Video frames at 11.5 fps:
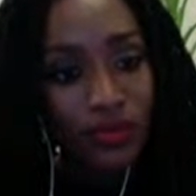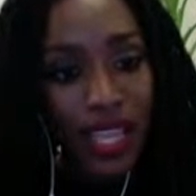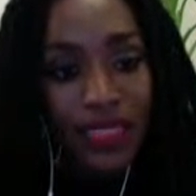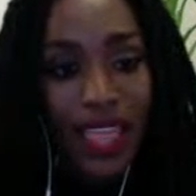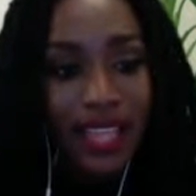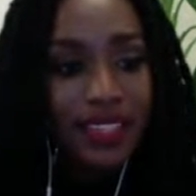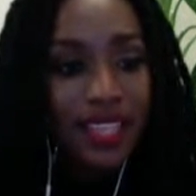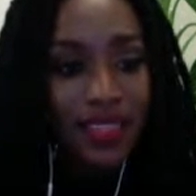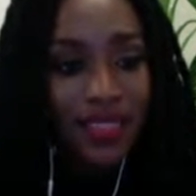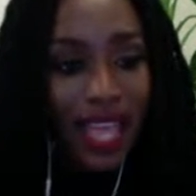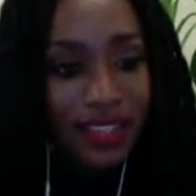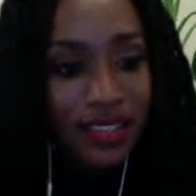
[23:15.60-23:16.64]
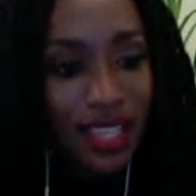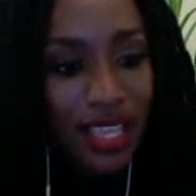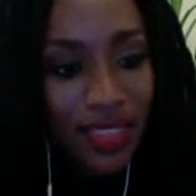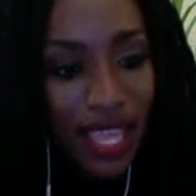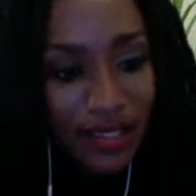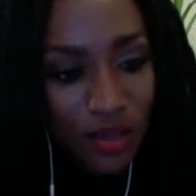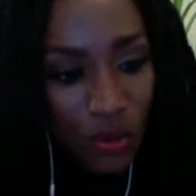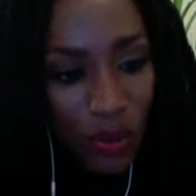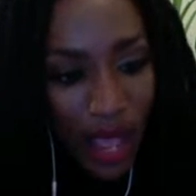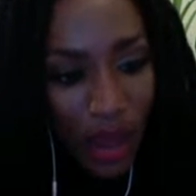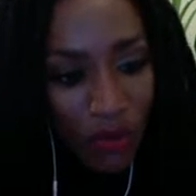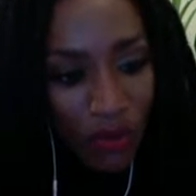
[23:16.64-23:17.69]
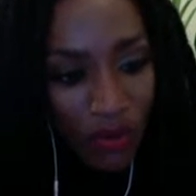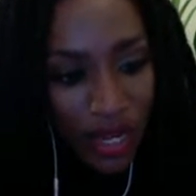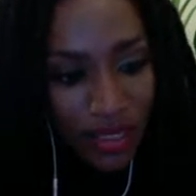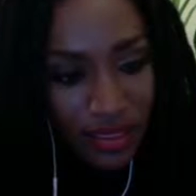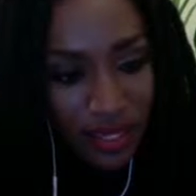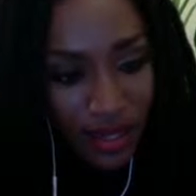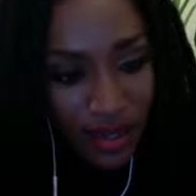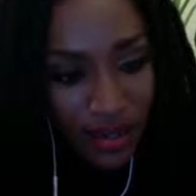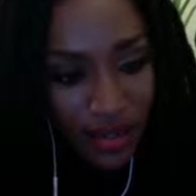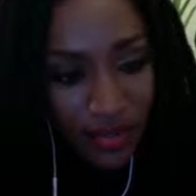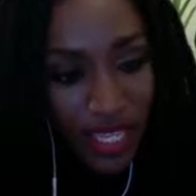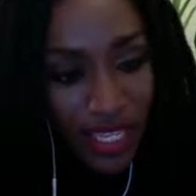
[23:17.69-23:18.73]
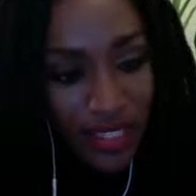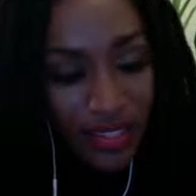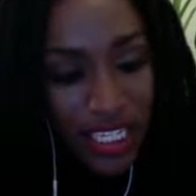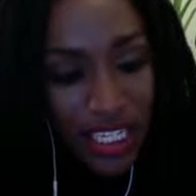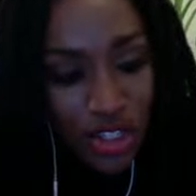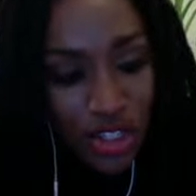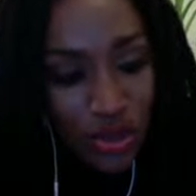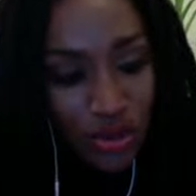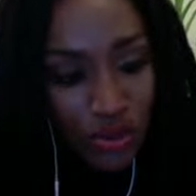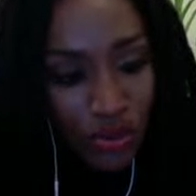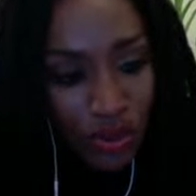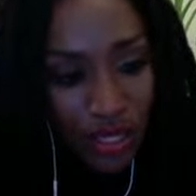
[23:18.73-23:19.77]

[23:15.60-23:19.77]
And that's so powerful right there. They can teach you.